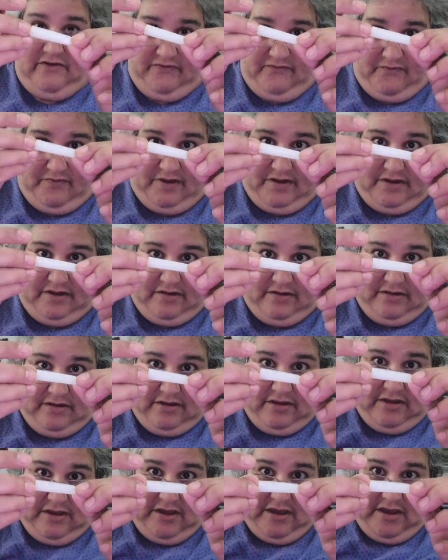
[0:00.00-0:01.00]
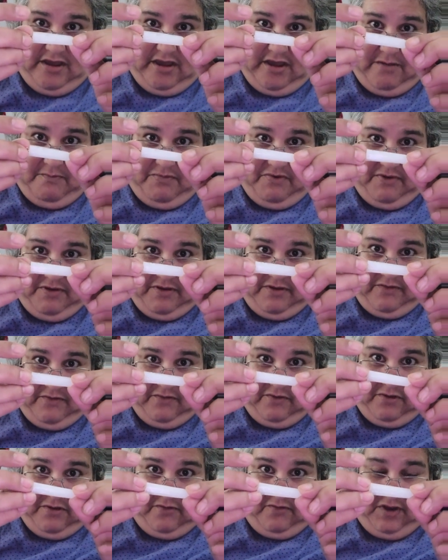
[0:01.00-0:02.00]
as well, but
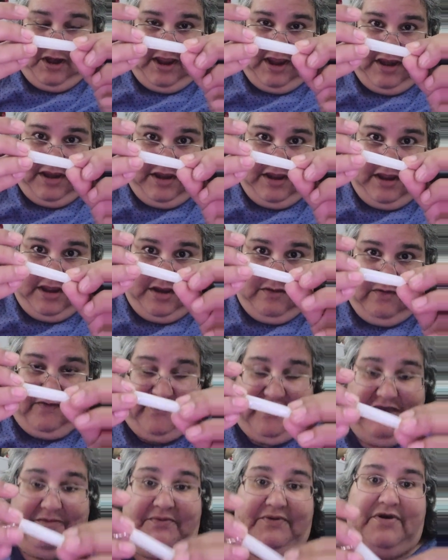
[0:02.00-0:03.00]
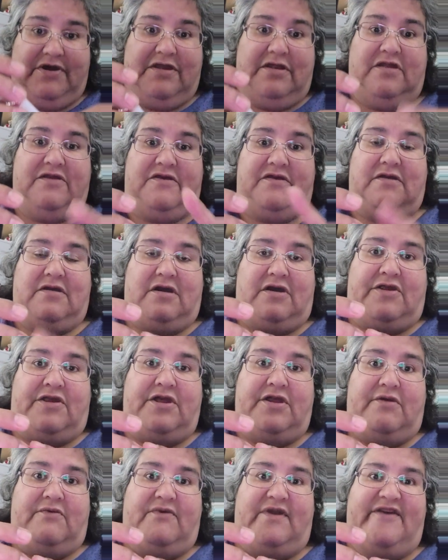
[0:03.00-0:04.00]
what I did is I put
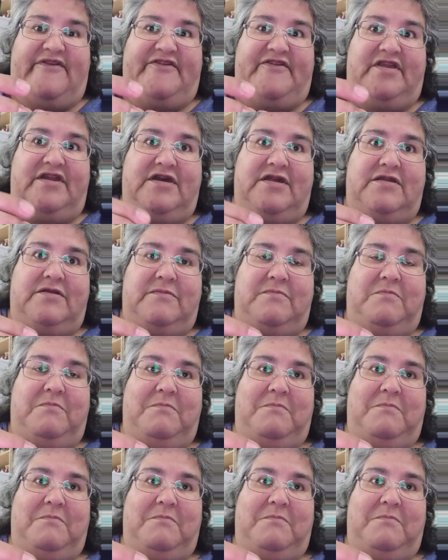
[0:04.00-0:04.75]
clear resin in,